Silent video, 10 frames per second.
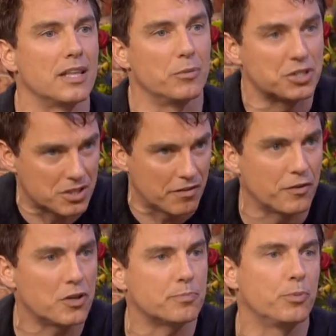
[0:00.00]
them, which in the
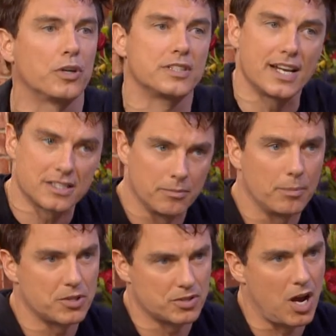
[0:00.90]
first book takes them
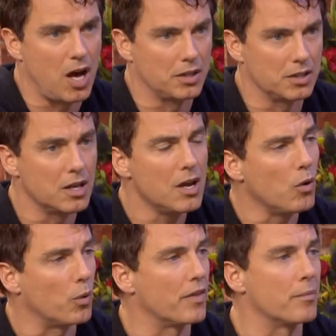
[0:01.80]
up to Scotland,
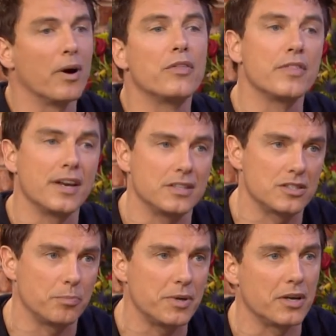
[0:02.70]
where their mother then
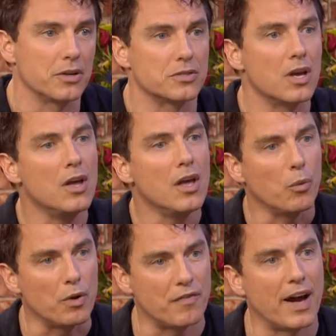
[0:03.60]
disappears.
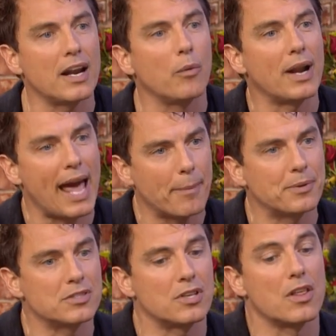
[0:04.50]
We find out what
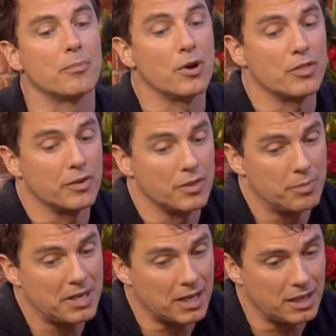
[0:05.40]
happens to their mother in the
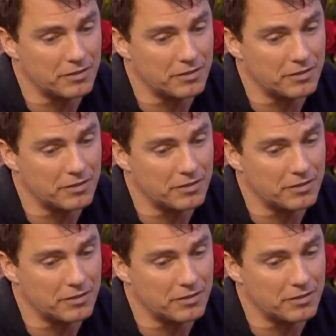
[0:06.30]
beginning